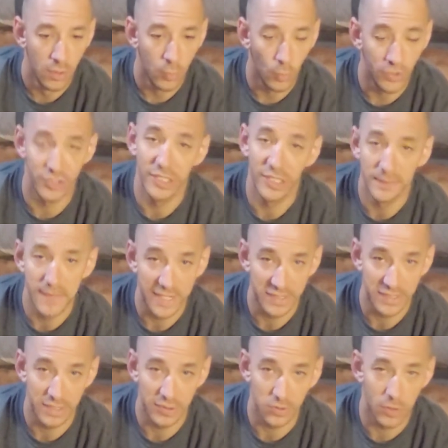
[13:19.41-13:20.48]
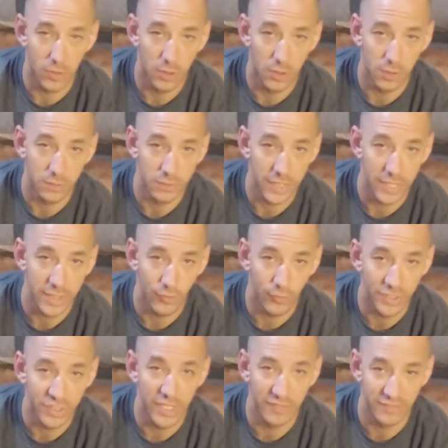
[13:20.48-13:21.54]
when you need to make that call and
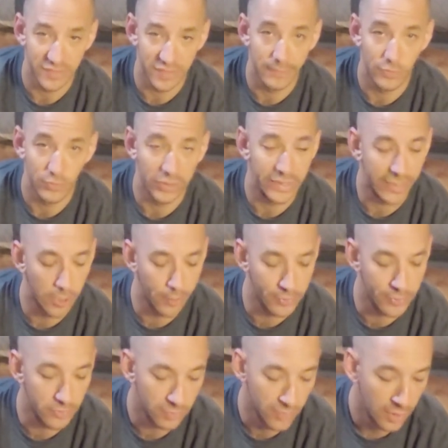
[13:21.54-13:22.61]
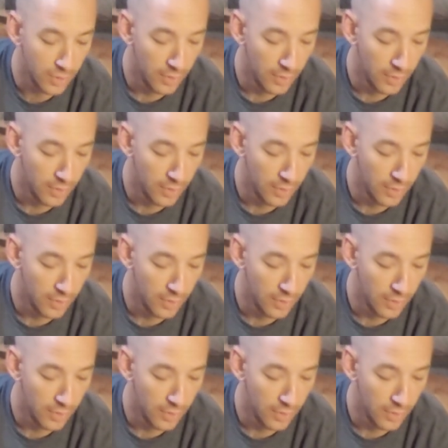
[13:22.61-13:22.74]
reach out to someone who can help you.